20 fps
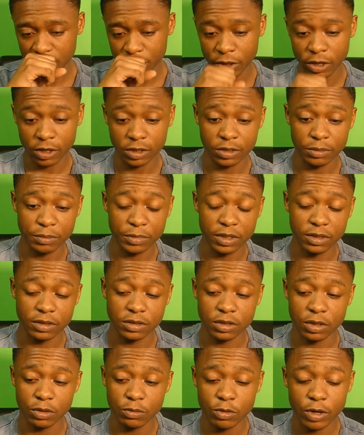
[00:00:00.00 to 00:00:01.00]
Pardon me.
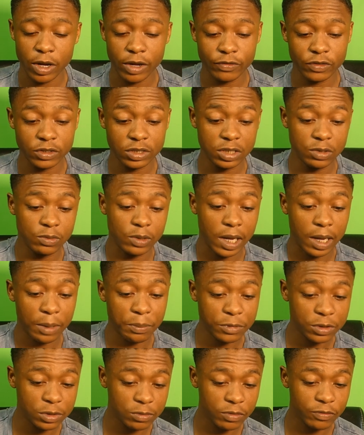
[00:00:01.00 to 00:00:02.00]
So we'll have to see what
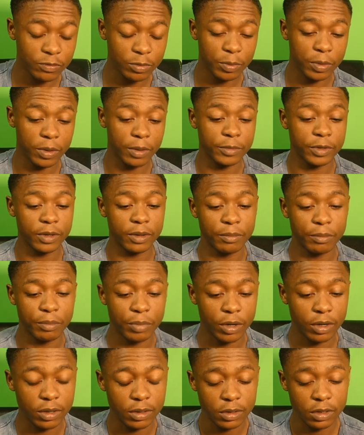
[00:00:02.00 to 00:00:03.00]
happens with Aubameyang.
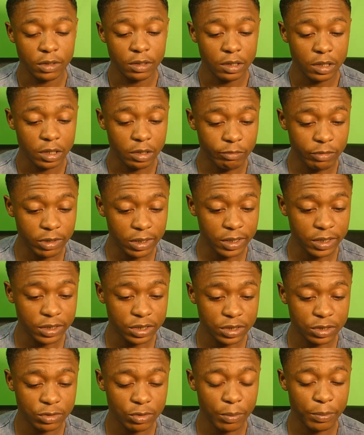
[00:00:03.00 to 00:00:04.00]
But in
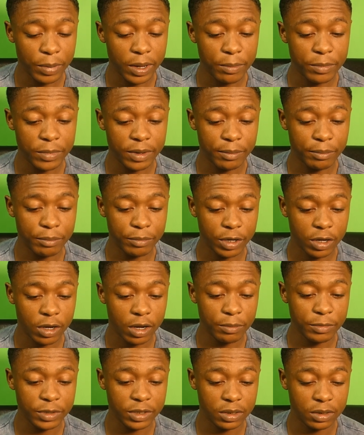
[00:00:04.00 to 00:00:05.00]
relation to Aubameyang
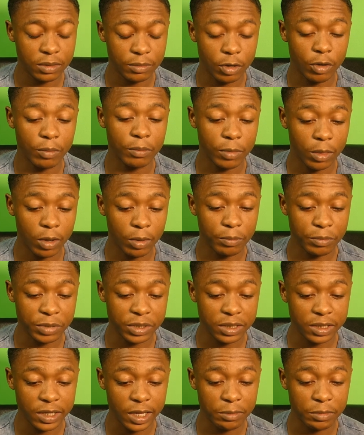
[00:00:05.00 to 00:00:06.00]
becoming on
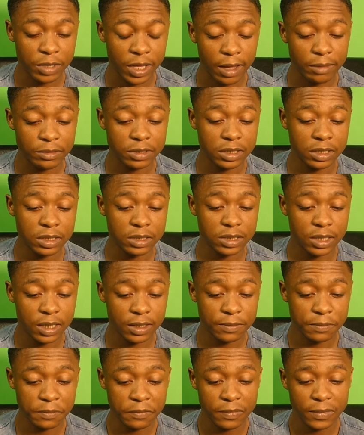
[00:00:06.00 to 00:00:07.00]
being named captain, he
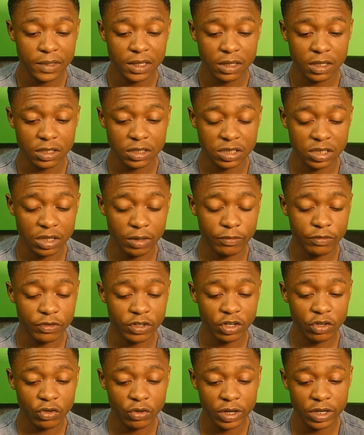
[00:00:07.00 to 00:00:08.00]
said, it's
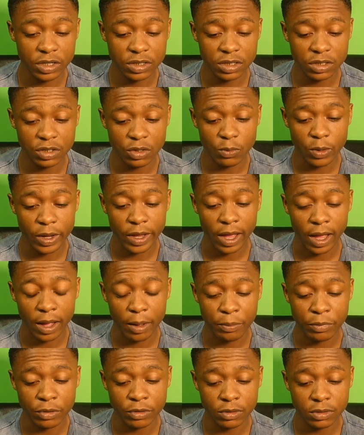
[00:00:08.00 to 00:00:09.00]
something crazy the way it
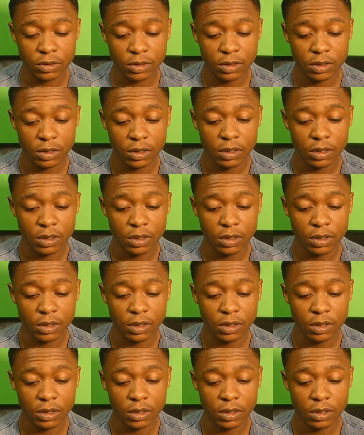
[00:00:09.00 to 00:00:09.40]
happened.